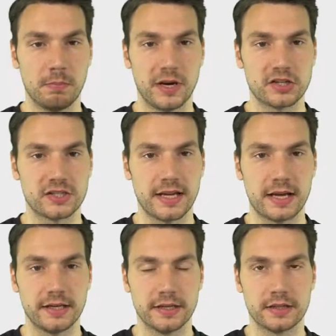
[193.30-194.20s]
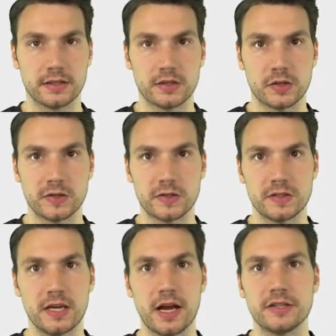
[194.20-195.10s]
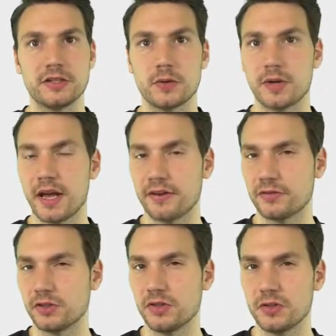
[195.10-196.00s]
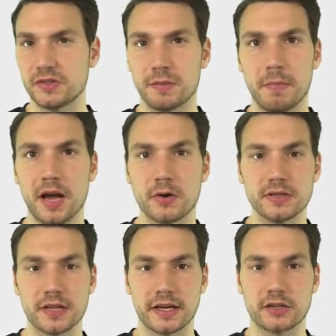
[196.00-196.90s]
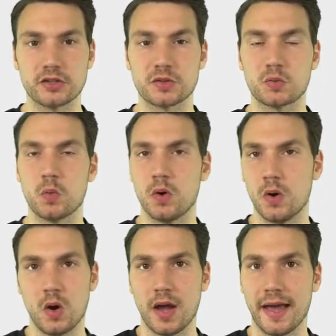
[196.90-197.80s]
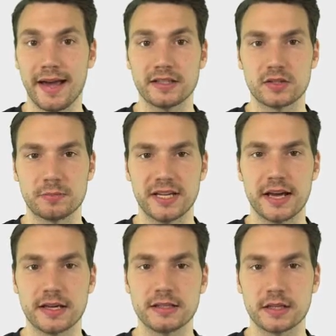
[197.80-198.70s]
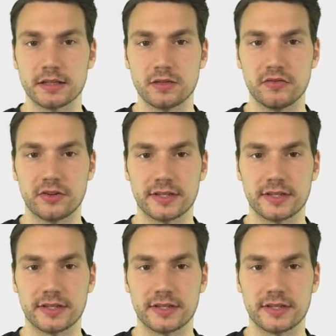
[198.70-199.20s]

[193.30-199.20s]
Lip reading: by just adding it. So you see, I don't have to use the mouse. I can just add some task, and for